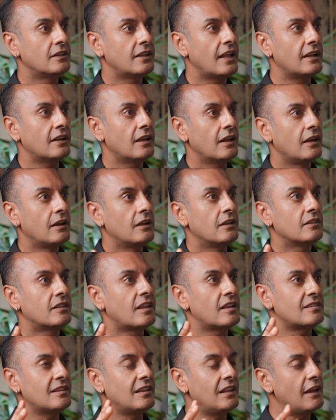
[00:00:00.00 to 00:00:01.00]
then
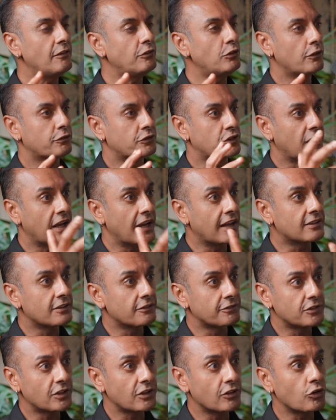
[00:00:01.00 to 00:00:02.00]
there's a level of
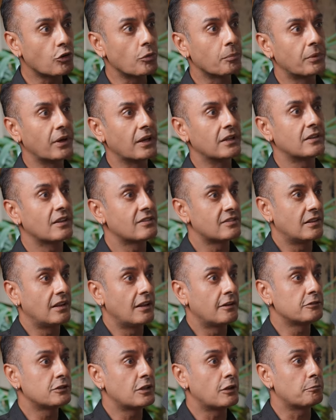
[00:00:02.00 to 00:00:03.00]
creativity you can bring. There's a
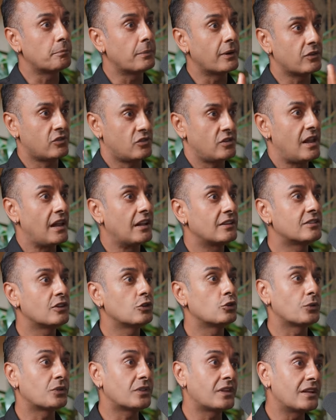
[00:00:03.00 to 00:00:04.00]
level of personality
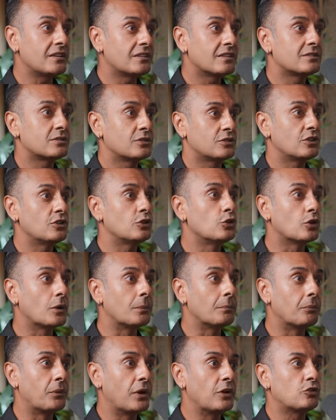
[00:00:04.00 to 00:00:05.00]
and authenticity you
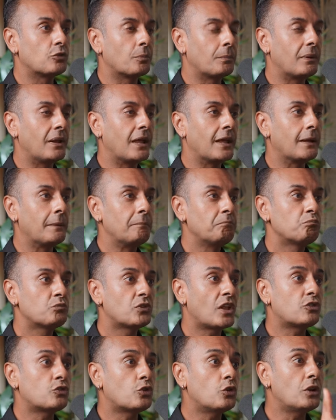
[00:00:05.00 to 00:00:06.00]
can bring to play
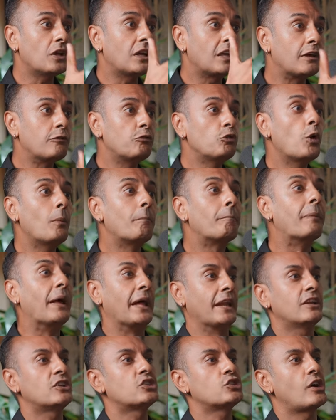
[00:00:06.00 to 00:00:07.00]
that's going to give you a
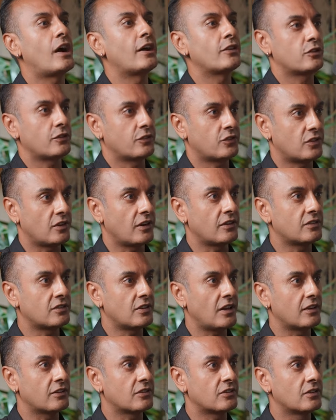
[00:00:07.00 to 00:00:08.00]
better chance of
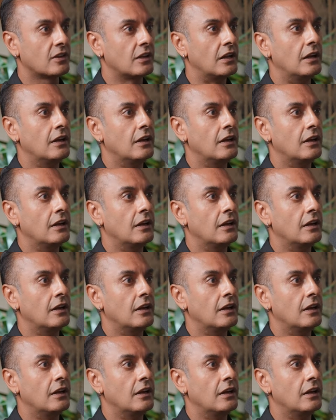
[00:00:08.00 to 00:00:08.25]
success.